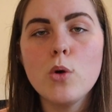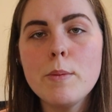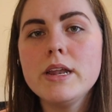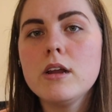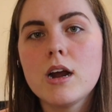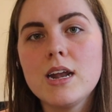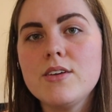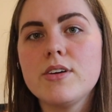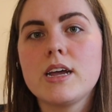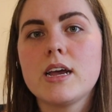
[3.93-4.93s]
women are
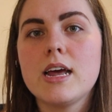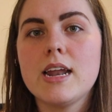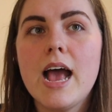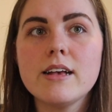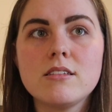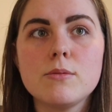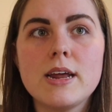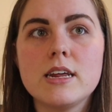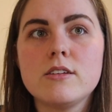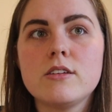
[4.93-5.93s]
leaving an
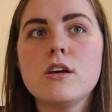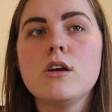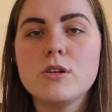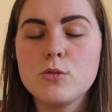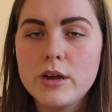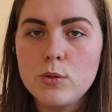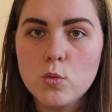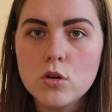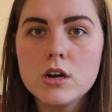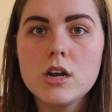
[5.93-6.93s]
estimated between
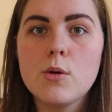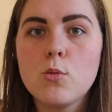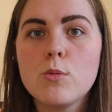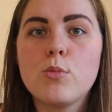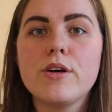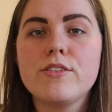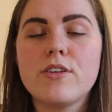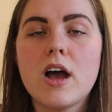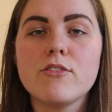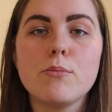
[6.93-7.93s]
$1 and
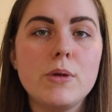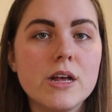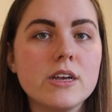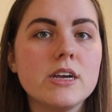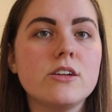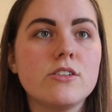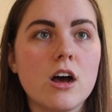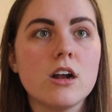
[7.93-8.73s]
$1.5 million